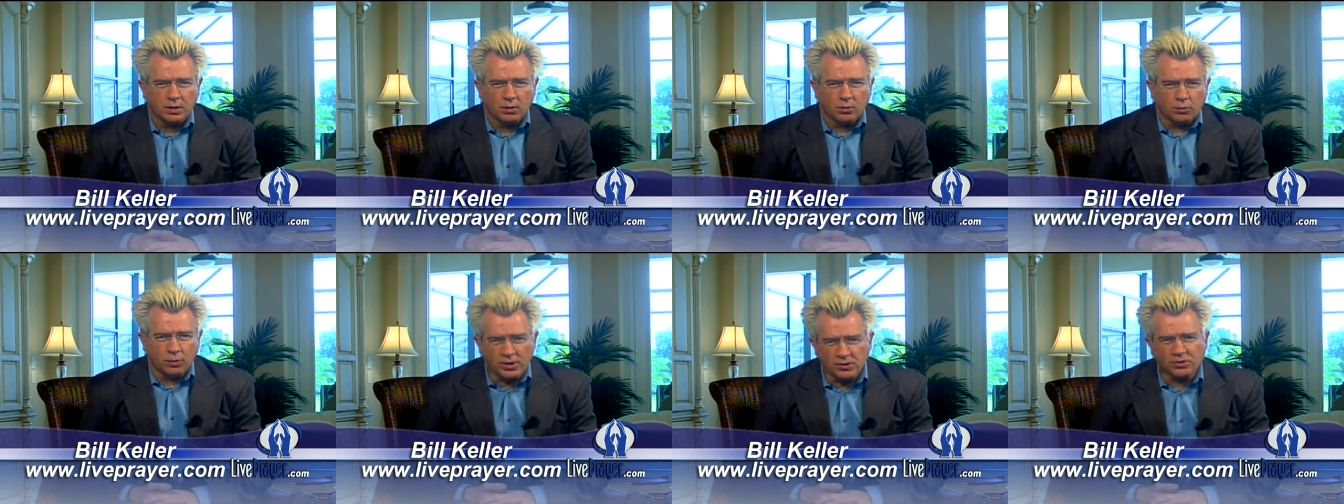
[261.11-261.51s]

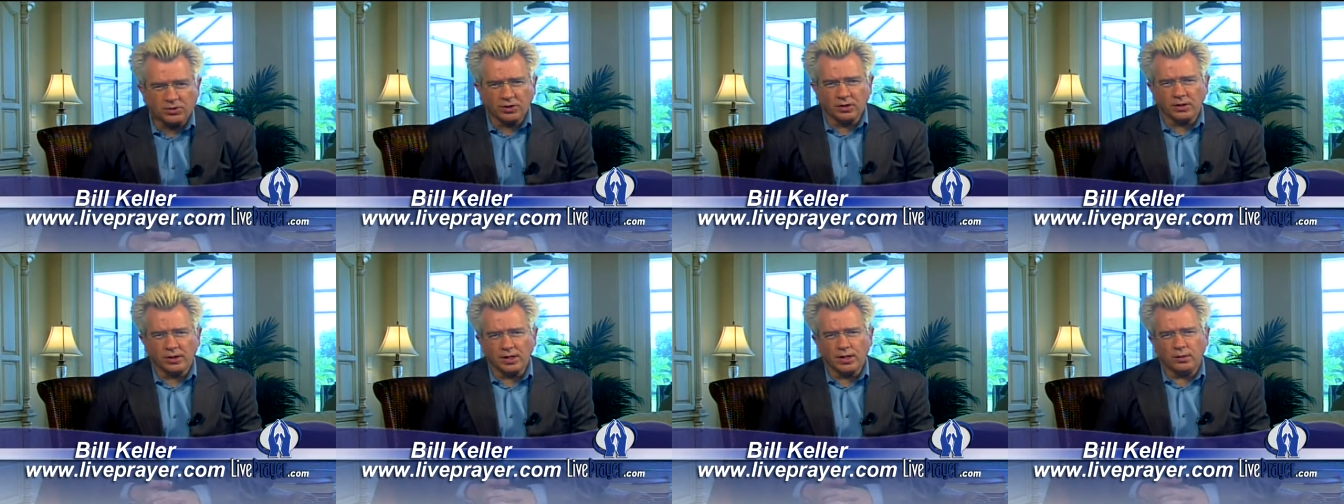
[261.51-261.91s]

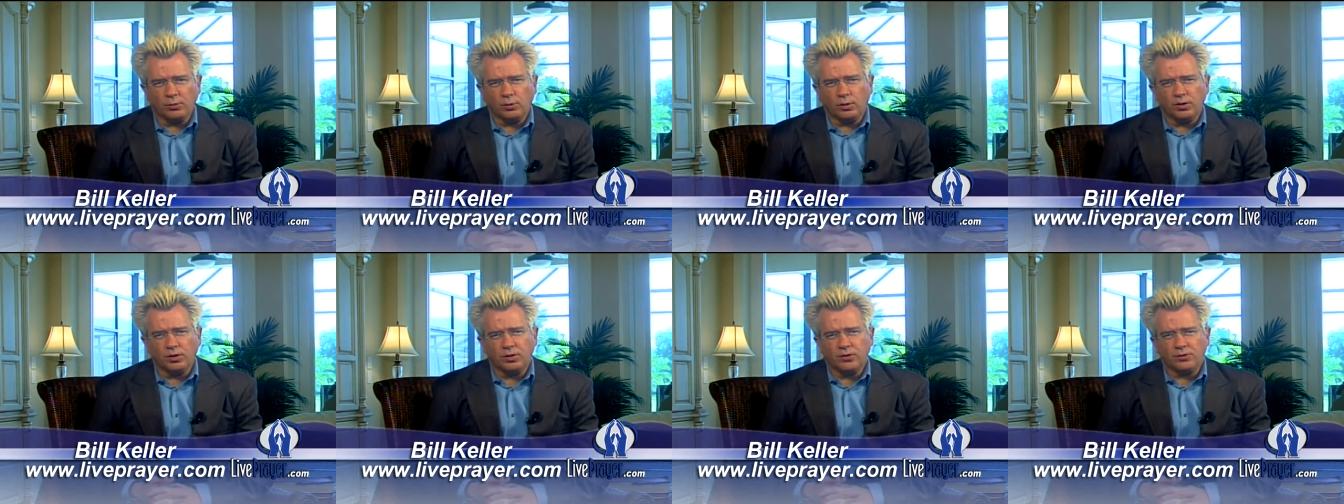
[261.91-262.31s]
Recently, it
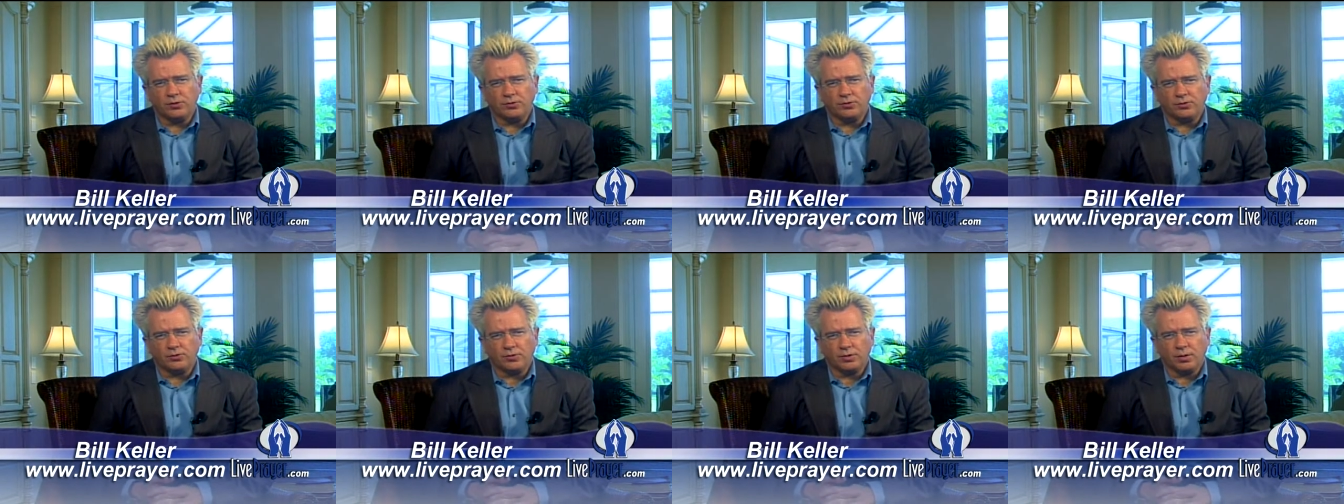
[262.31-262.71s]

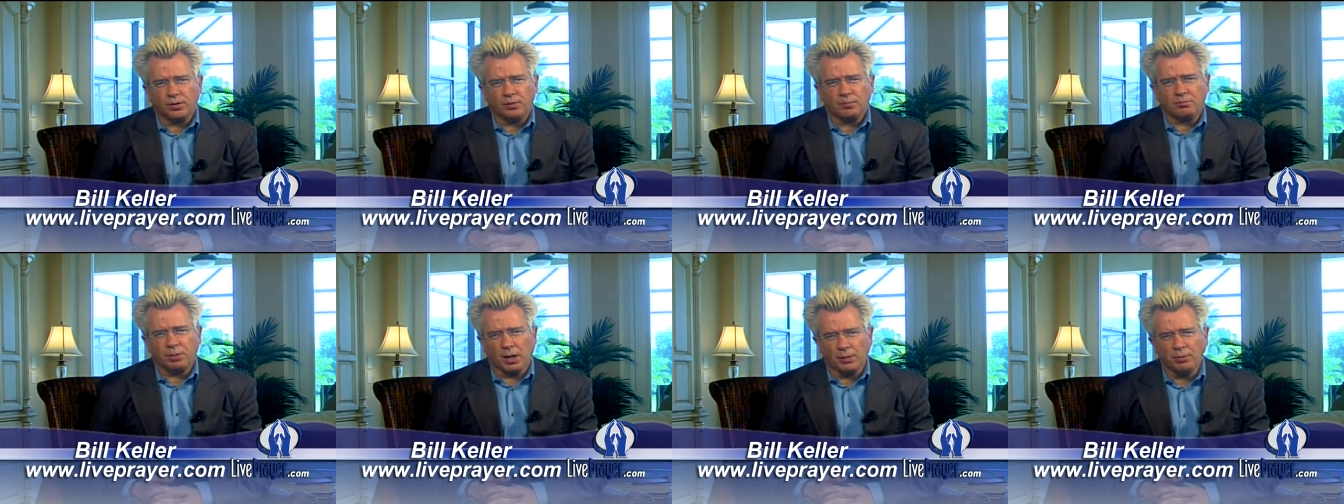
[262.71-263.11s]
was
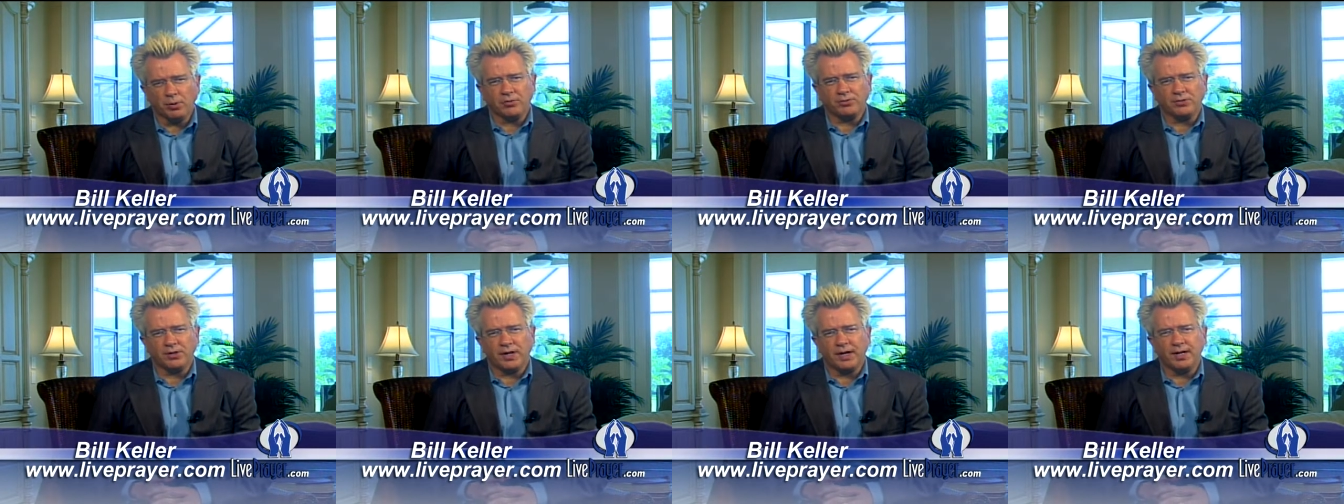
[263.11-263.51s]

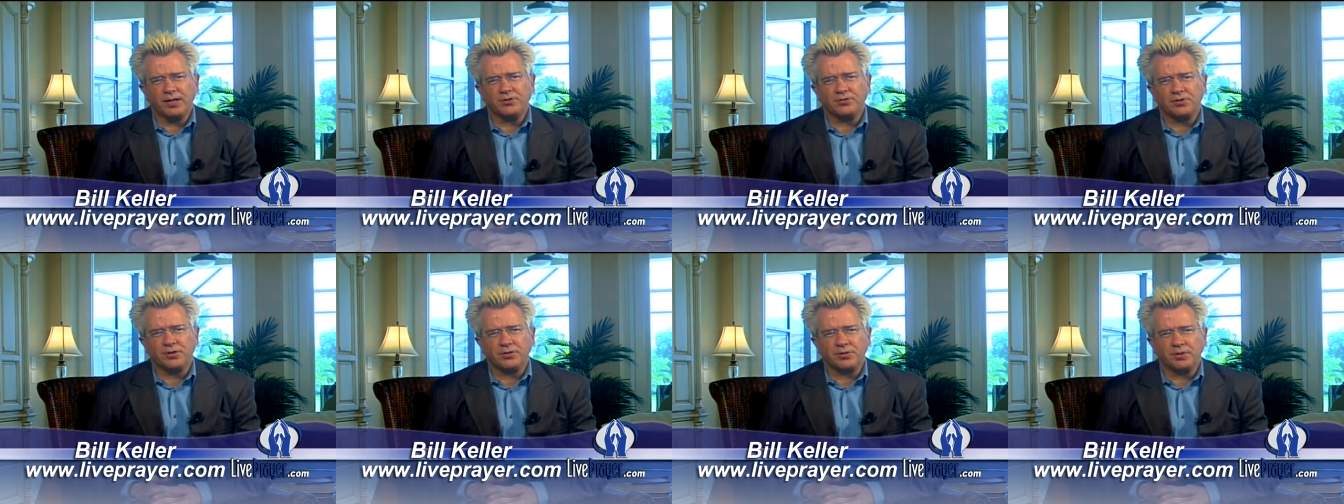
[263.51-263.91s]

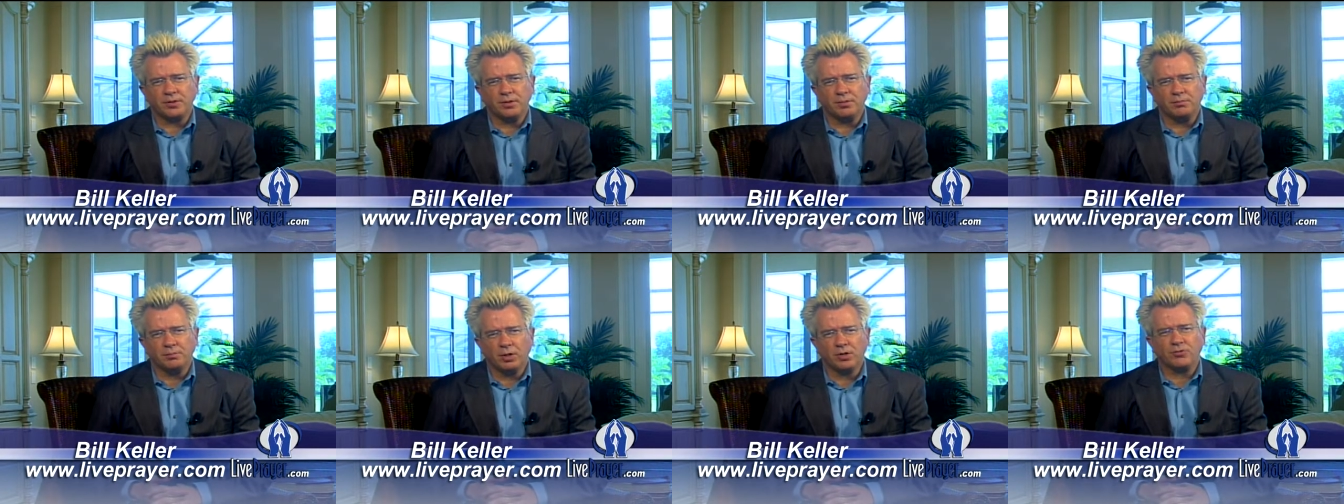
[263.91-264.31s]
publicized that the
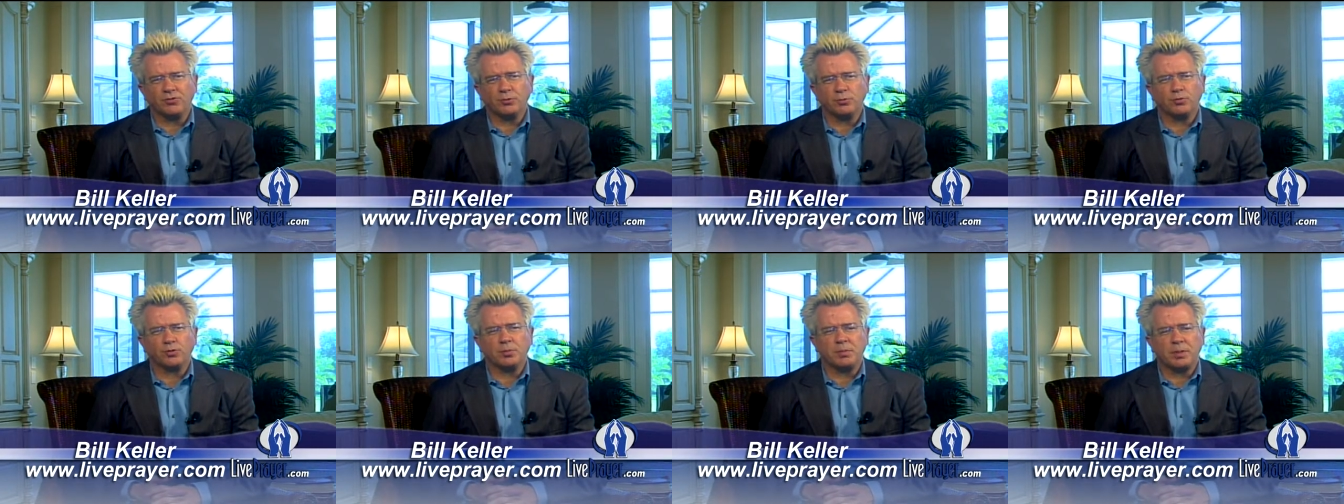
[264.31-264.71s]

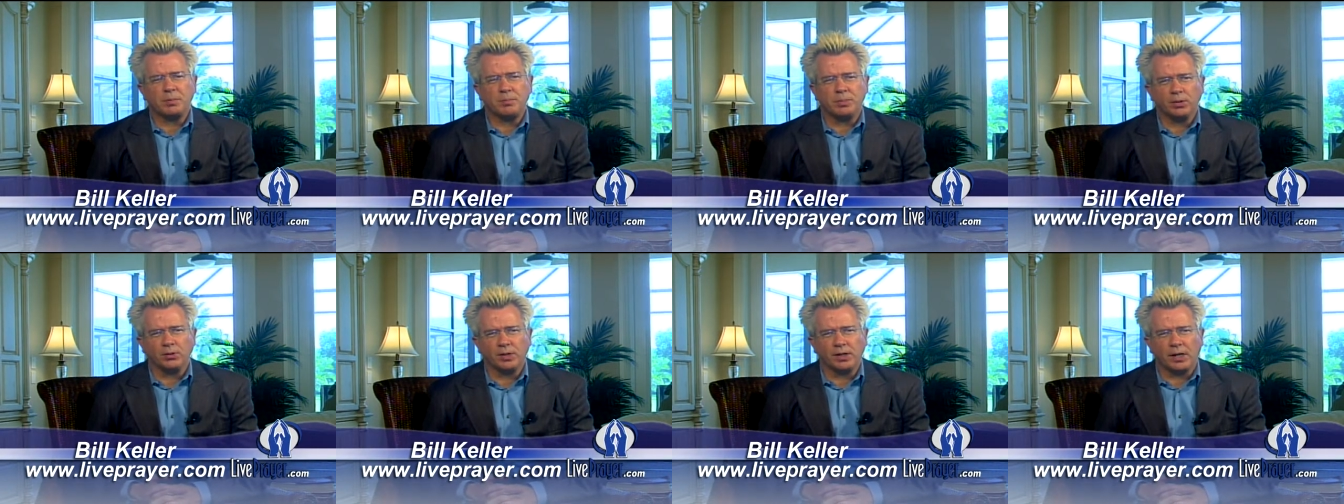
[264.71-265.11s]
Muslims would be
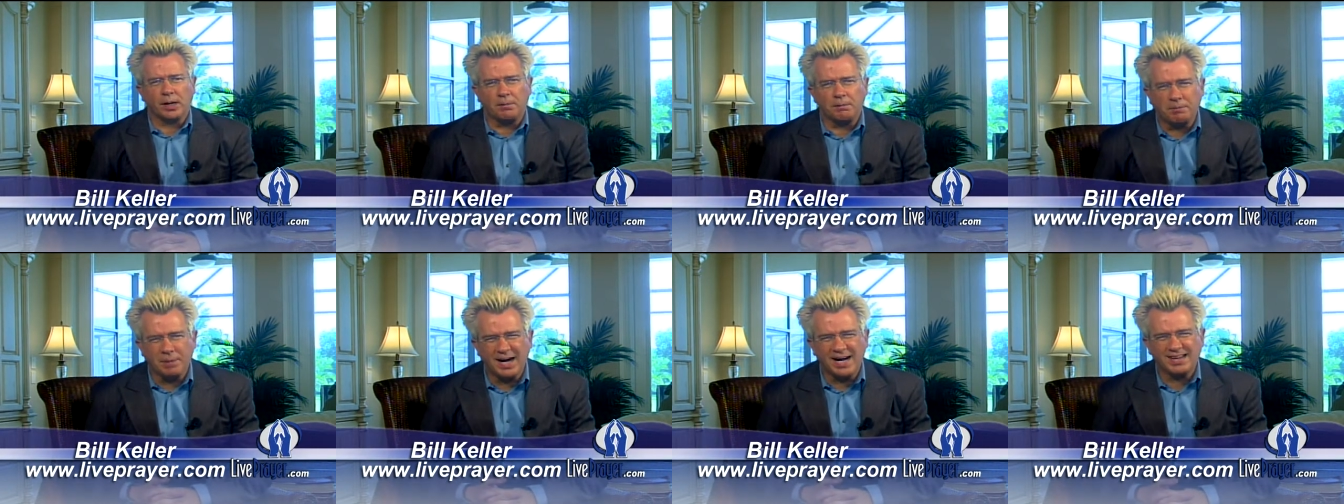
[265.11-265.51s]
building a
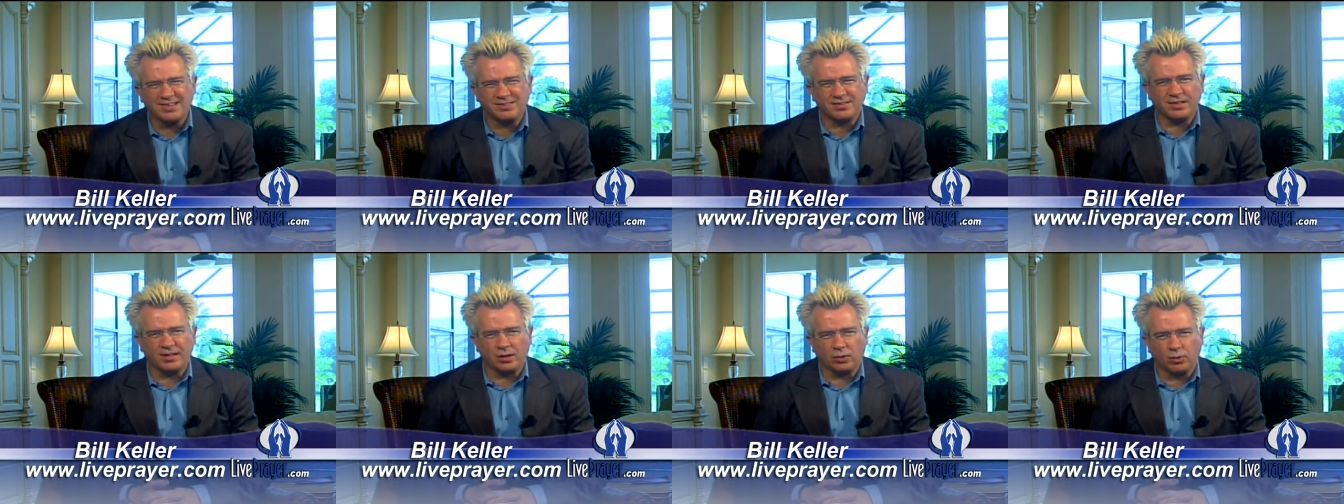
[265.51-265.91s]

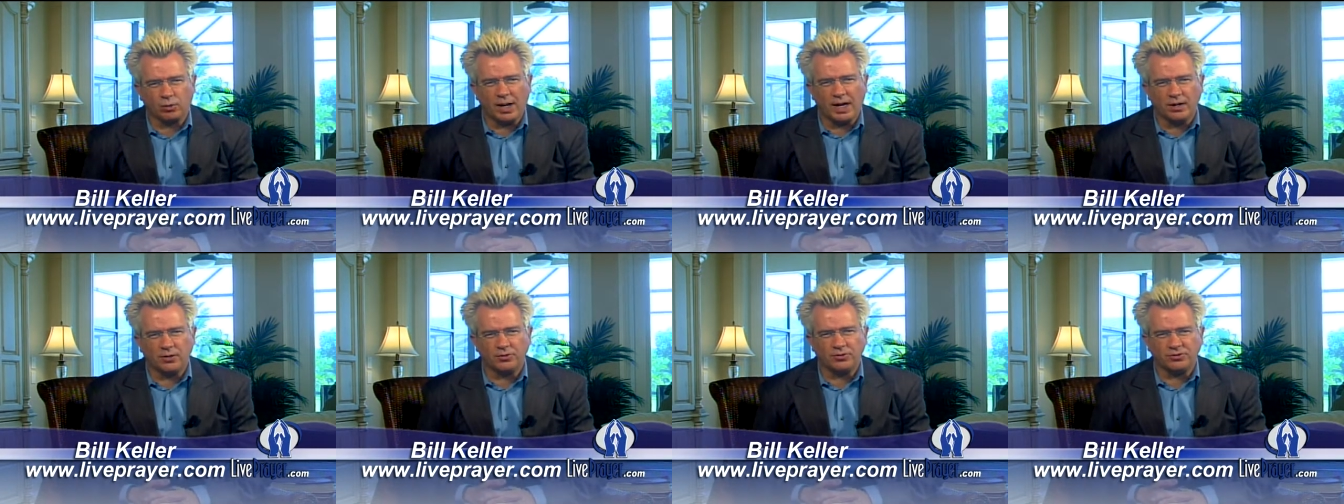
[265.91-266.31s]
mosque at
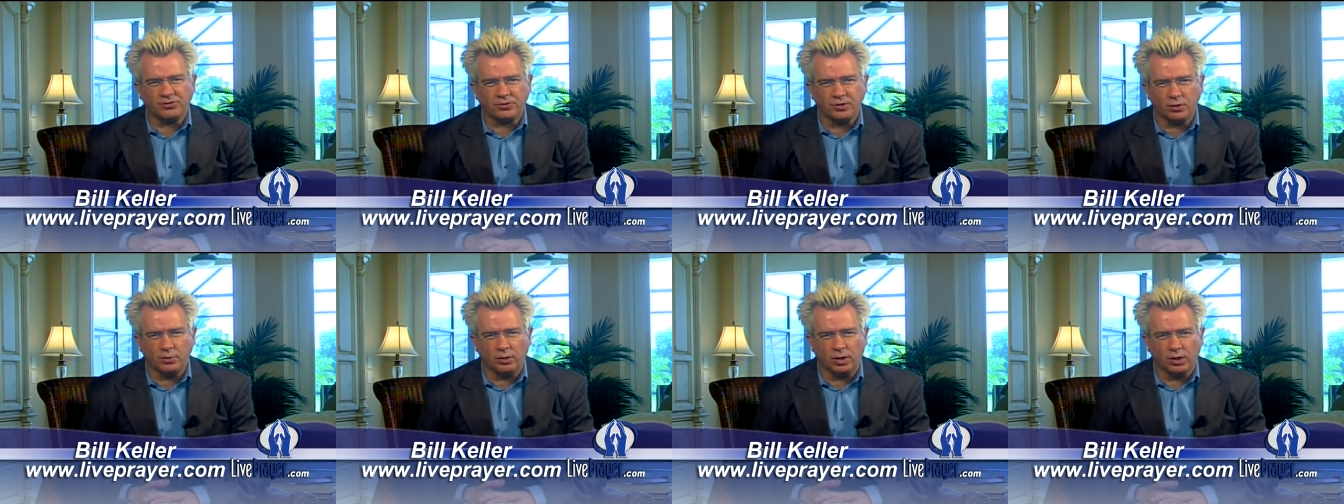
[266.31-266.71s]
Ground
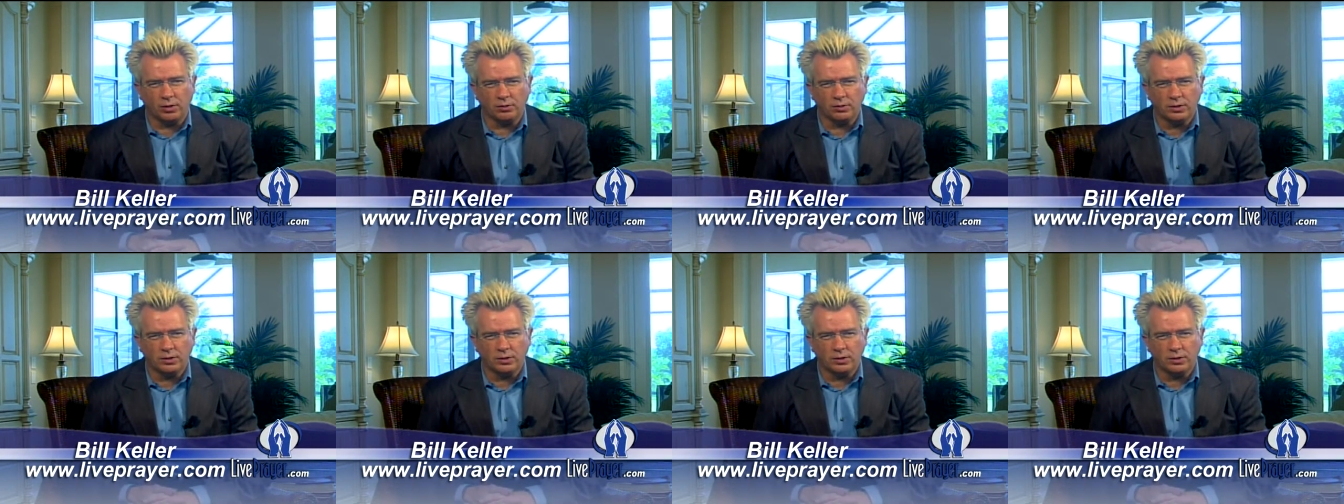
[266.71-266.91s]
Zero.